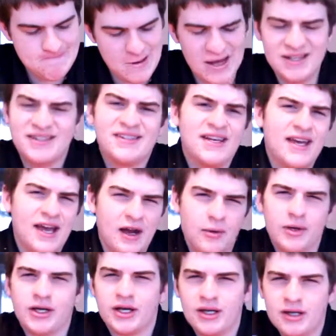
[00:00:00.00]
I'd say
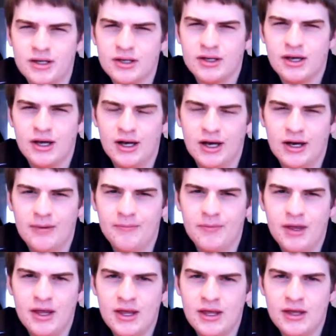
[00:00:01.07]
Eric.
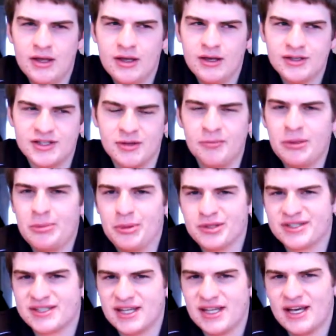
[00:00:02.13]
Some people
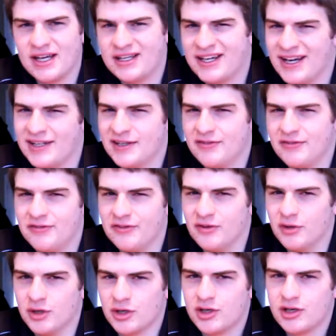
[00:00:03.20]
say I kind of
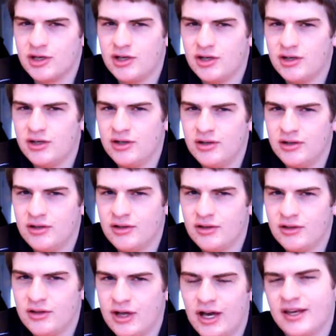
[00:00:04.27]
look,
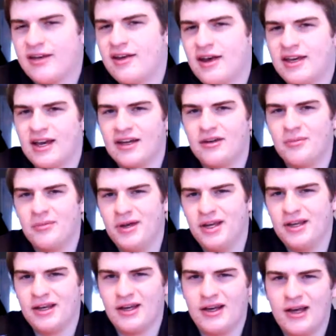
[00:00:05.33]
I
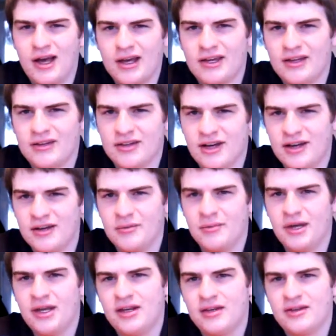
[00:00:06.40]
can kind of
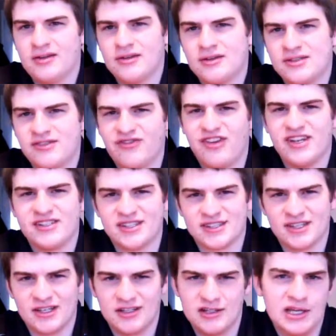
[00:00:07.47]
make faces
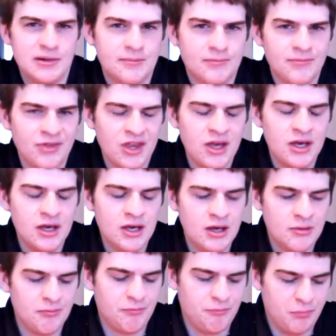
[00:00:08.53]
like Tim,
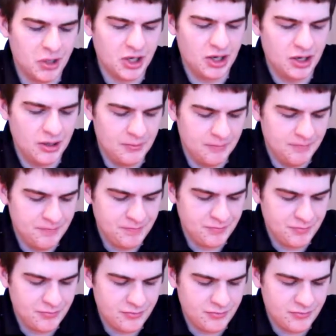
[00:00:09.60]
but
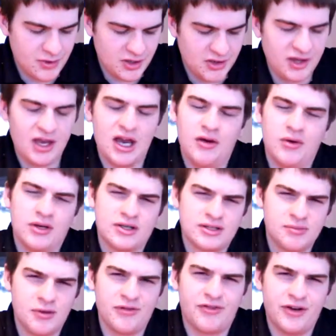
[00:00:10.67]
I think
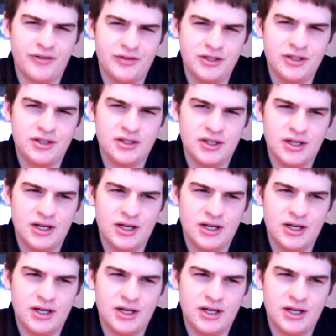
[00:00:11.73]
Eric's my favorite.